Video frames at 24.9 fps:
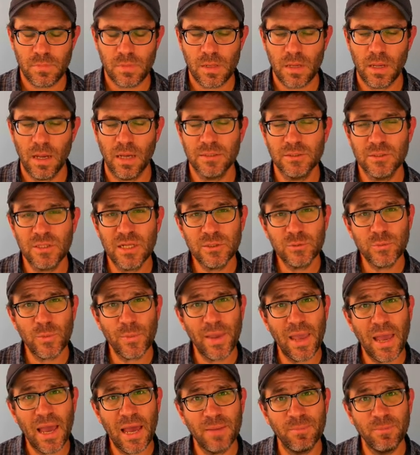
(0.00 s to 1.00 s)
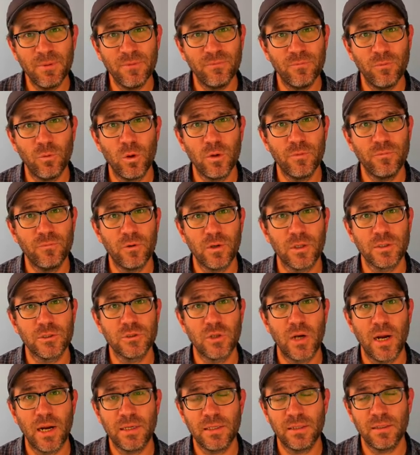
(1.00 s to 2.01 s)
Uh, so that's what we had before for
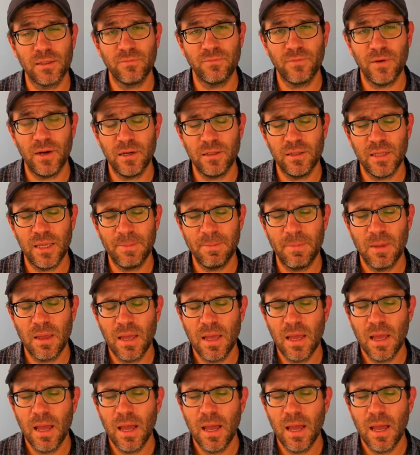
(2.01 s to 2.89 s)
extracting the file name.